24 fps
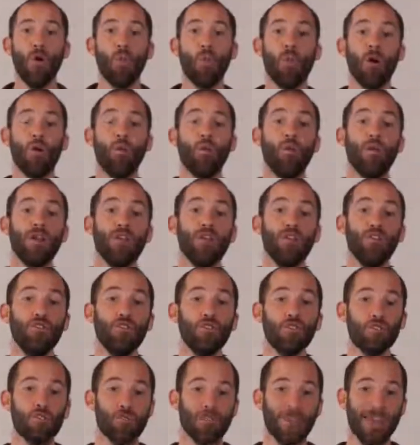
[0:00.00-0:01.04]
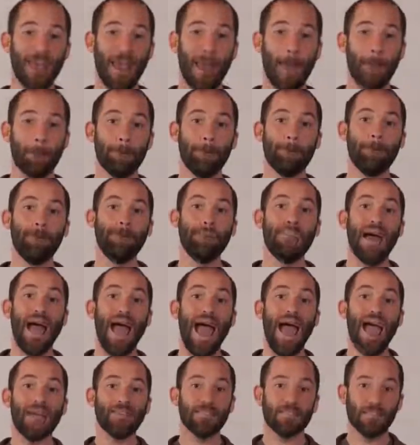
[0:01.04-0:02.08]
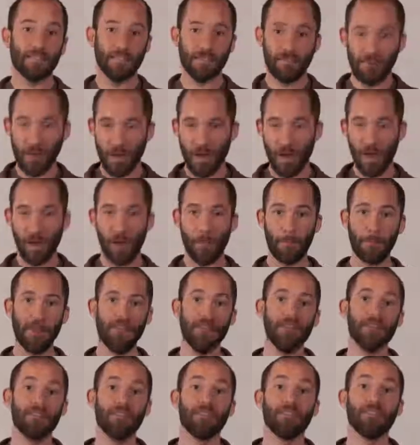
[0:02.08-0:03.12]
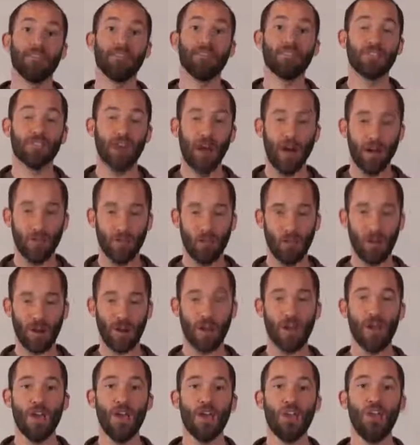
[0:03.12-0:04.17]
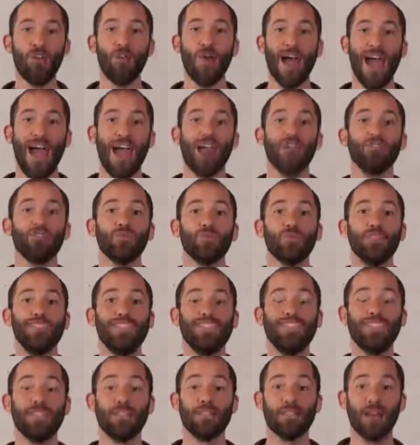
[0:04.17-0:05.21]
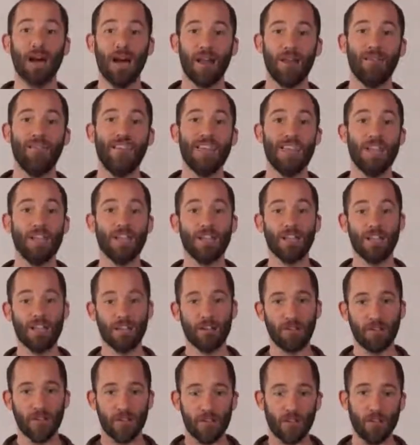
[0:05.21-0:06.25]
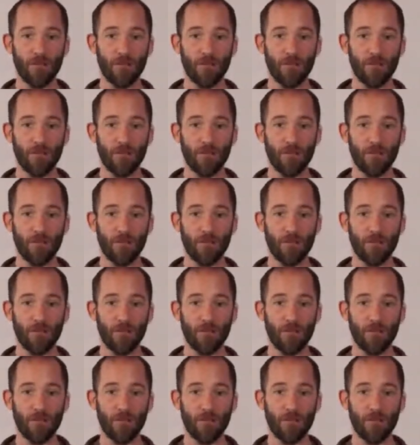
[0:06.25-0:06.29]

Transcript: Well, when you create massive pieces of software, you actually need a lot of engineering.